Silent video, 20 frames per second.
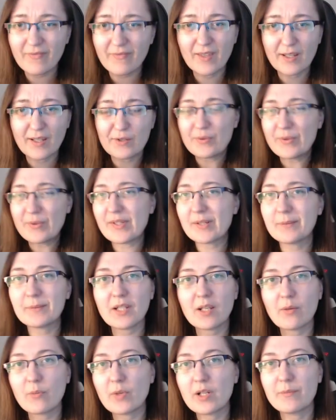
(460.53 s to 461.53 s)
do
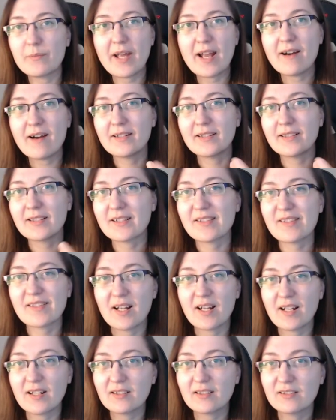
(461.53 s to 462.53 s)
something with Bear and
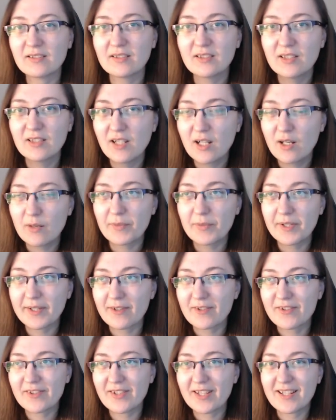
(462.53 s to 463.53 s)
Cassano
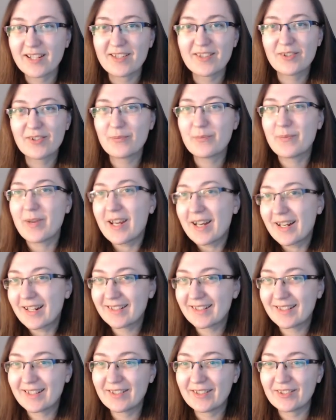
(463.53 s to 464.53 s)
because they disappeared
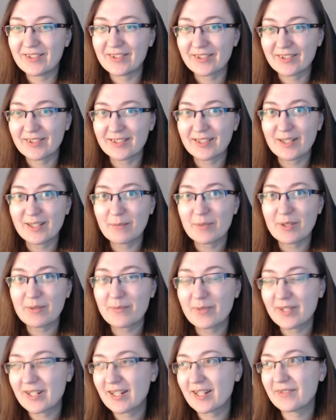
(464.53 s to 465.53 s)
into the climbing
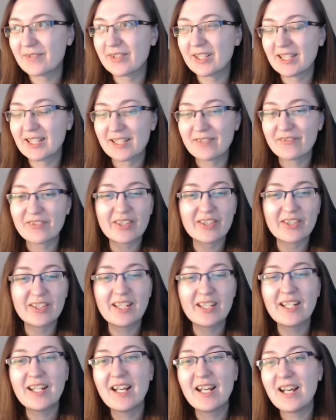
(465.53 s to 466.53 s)
part of the tower.
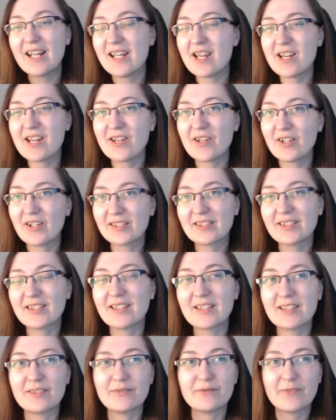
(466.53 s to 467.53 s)
He got
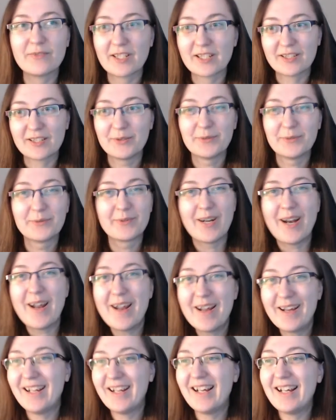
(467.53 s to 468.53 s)
kind of fucked over.
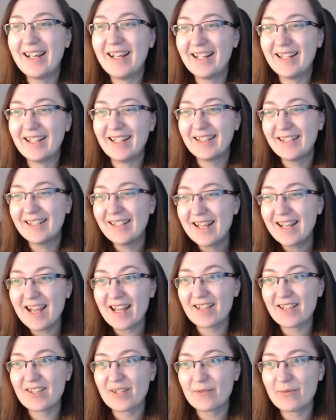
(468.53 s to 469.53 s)

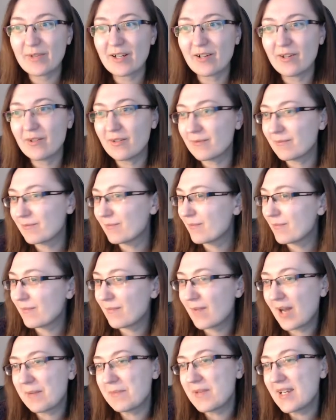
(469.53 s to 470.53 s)
And
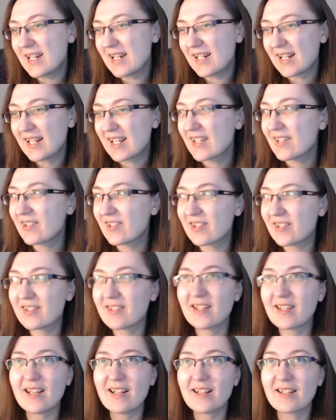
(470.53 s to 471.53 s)
someone,
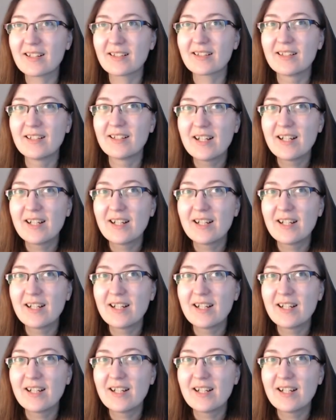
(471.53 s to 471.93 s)
still,